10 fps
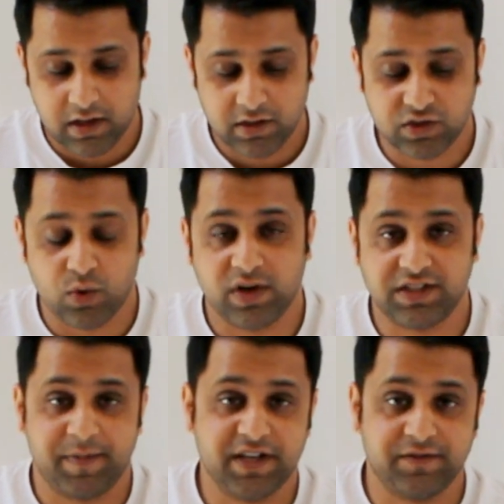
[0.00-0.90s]
so what
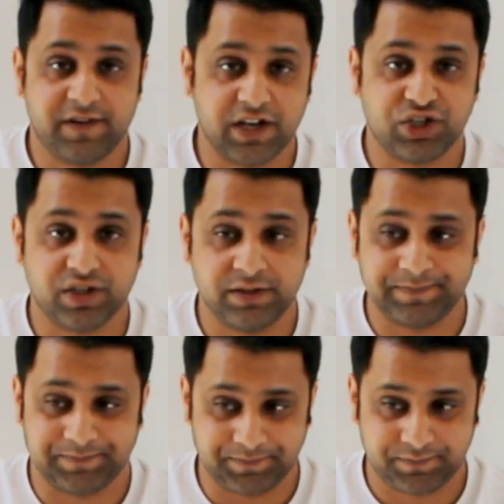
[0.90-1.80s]

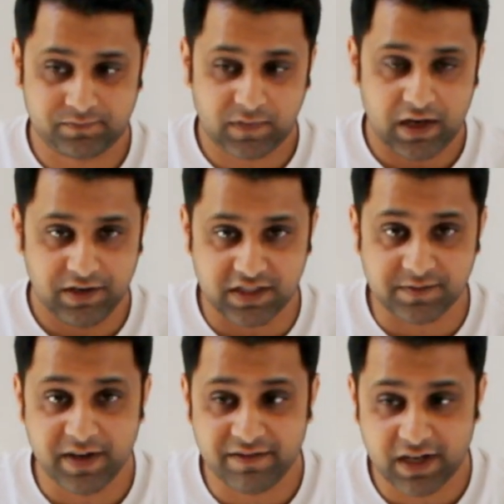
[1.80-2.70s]
specification does
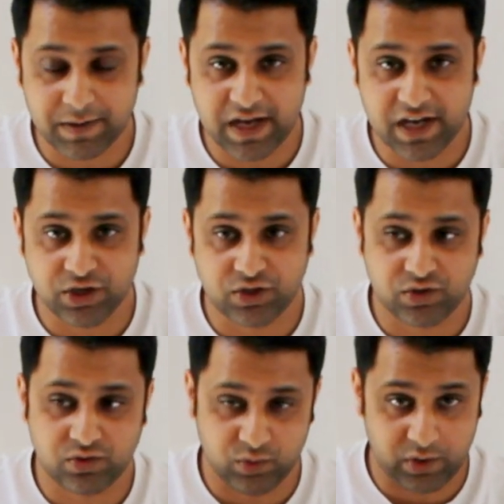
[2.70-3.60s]
Mavic Air
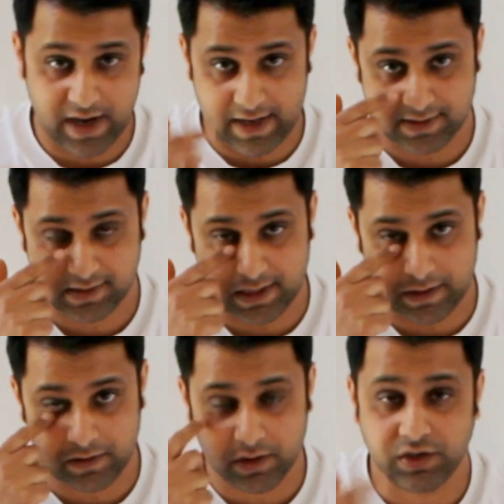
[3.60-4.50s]
2 has
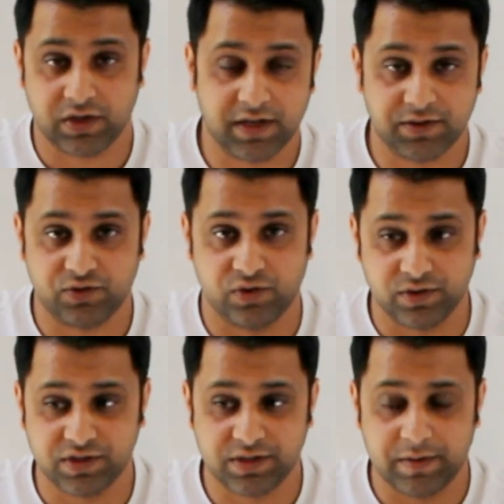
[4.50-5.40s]
and not the other
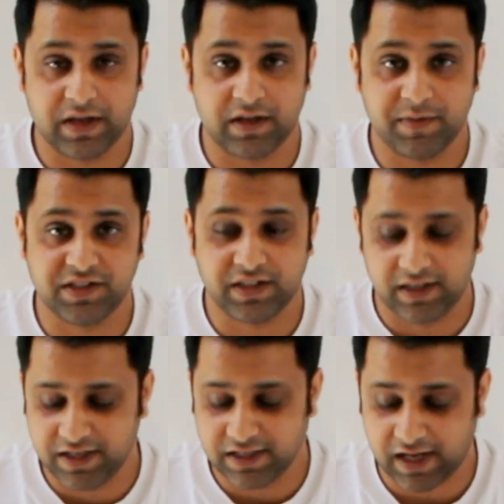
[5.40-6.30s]
drones?
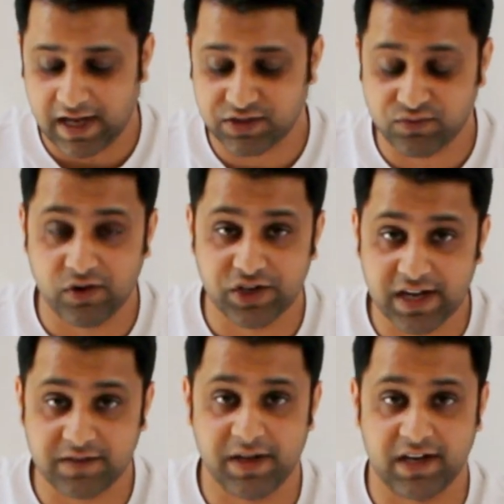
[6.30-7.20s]
Basically it has
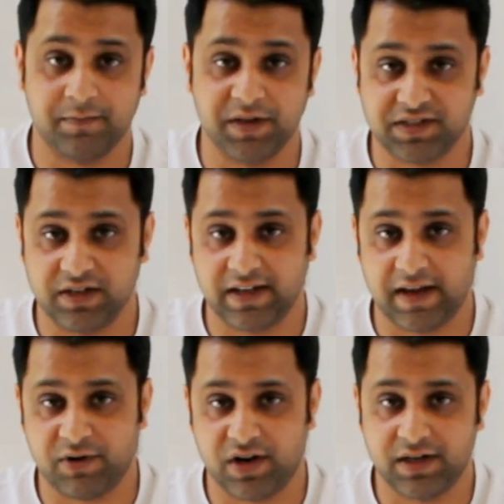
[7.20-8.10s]
48 megapixel
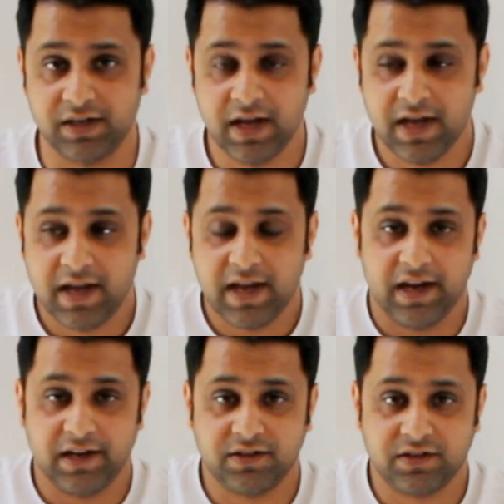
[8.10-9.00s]
camera
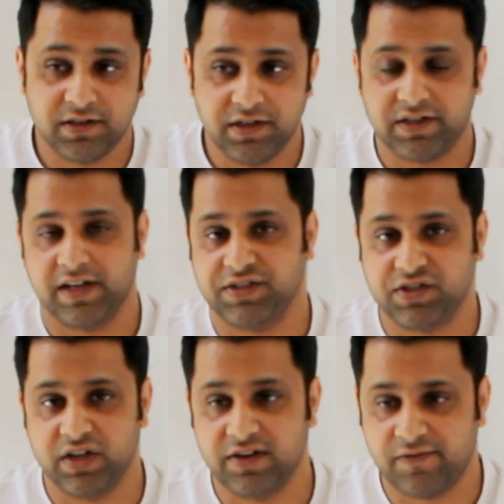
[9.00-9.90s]
and it has
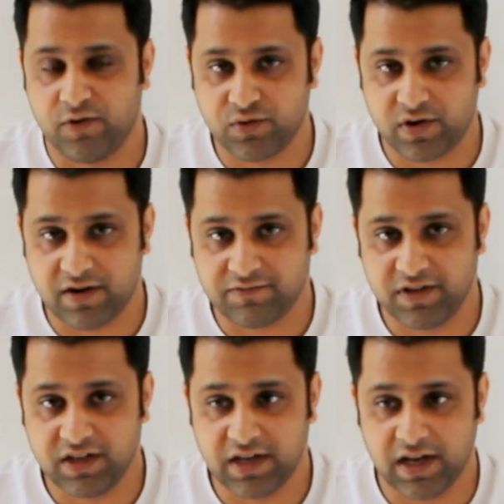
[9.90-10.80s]
still
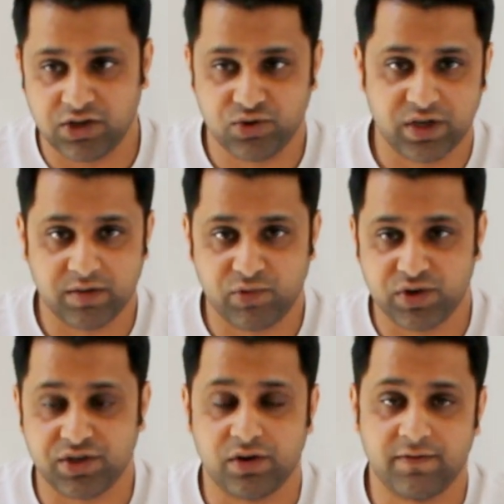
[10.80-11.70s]
photography, and you can put
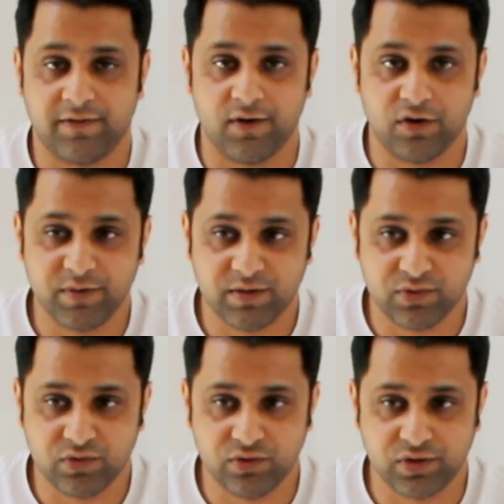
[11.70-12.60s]
it on follow me
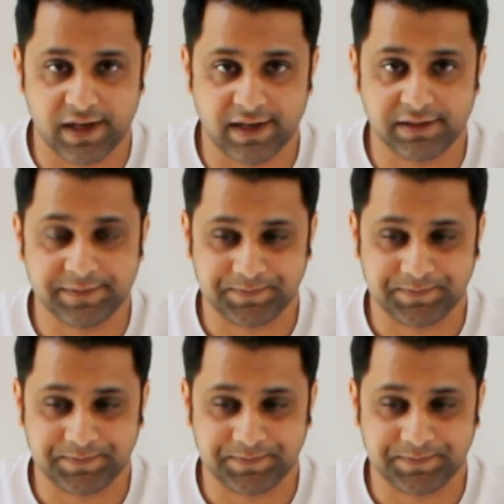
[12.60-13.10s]
mode and